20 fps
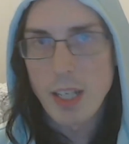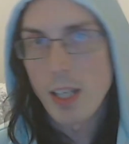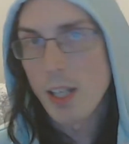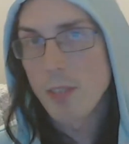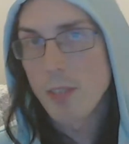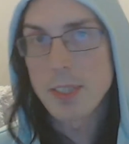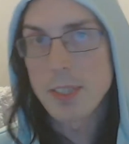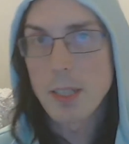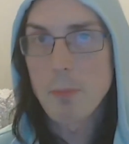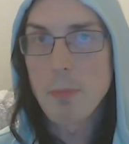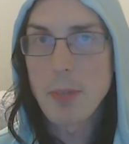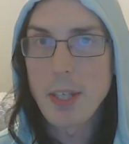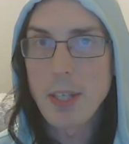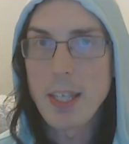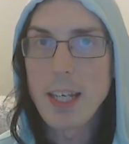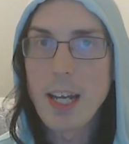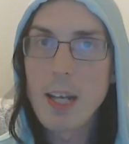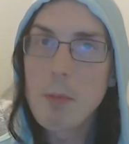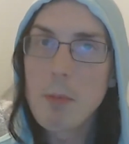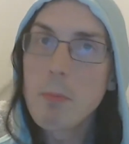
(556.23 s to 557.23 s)
of
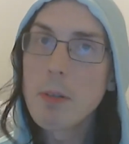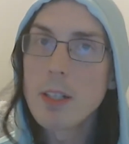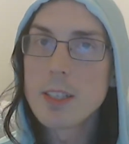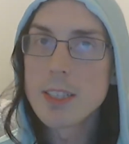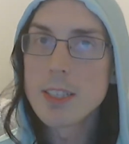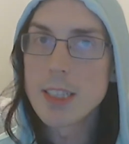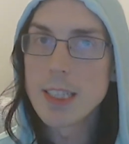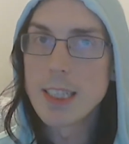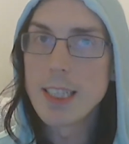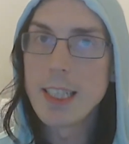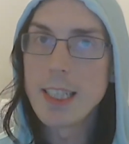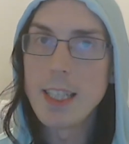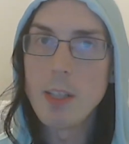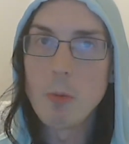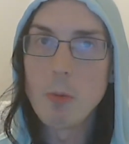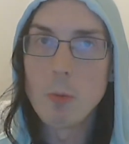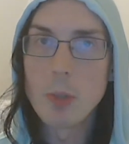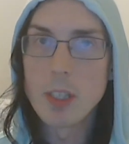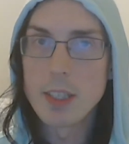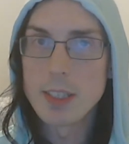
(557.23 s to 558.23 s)
something I personally
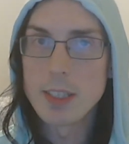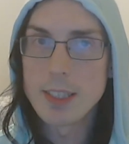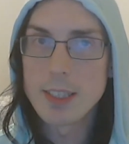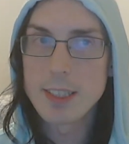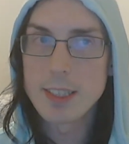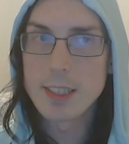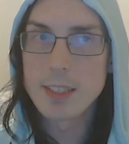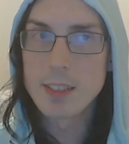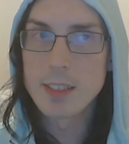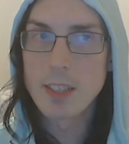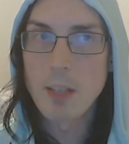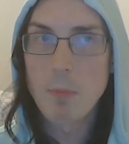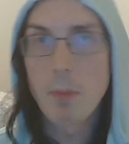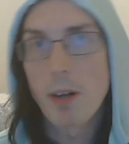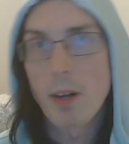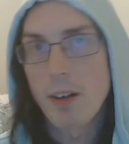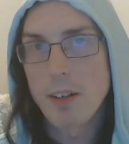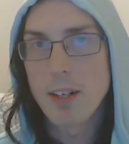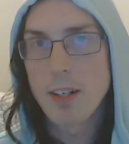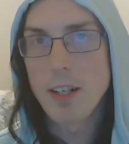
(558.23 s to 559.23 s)
was a
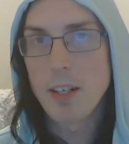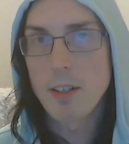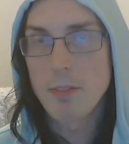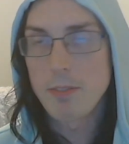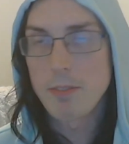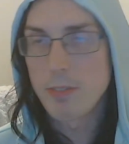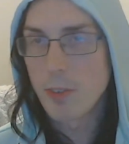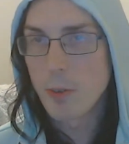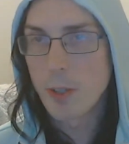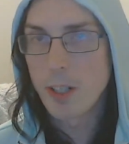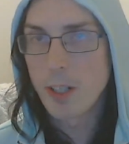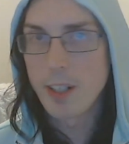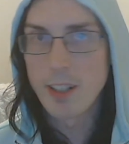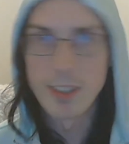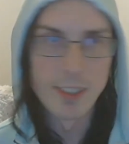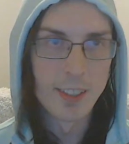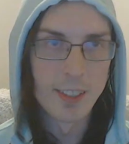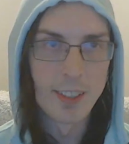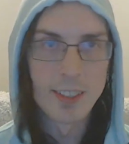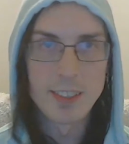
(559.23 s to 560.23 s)
part of or
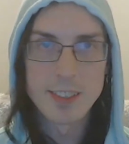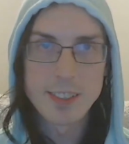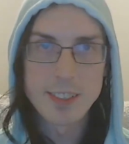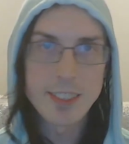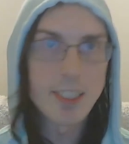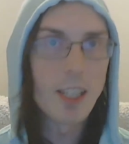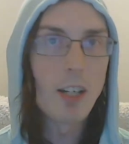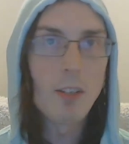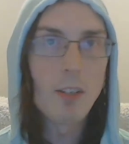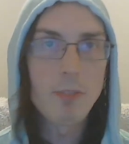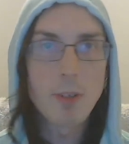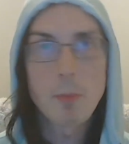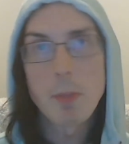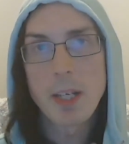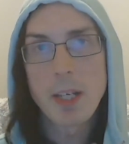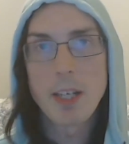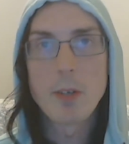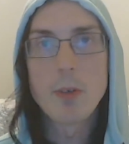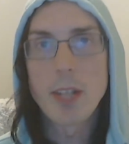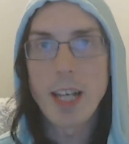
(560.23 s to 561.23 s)
saw for
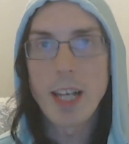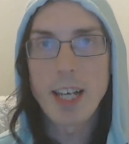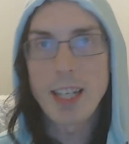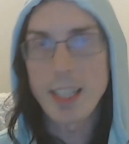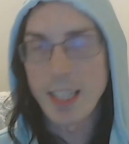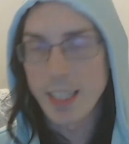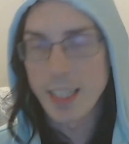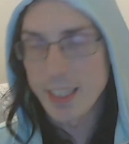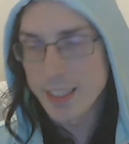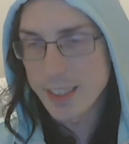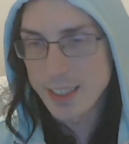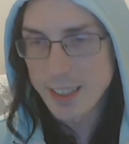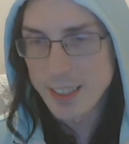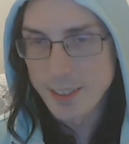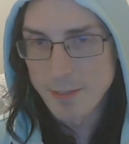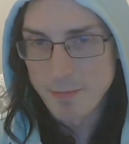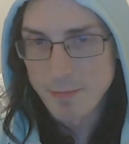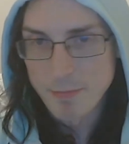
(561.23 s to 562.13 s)
my own eyes.